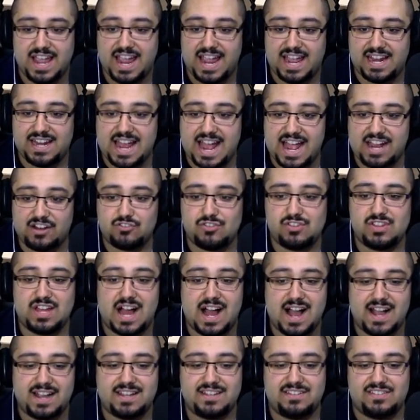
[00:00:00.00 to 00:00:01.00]
And actually, the
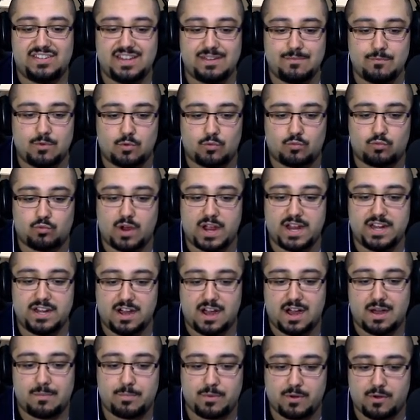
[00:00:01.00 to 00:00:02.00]
hockey team right
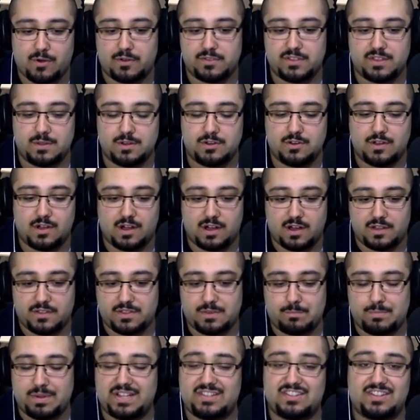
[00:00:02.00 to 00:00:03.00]
up on the uh,
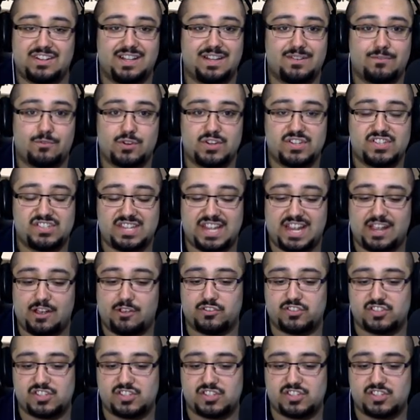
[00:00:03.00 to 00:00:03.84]
the pizza delivery's tail.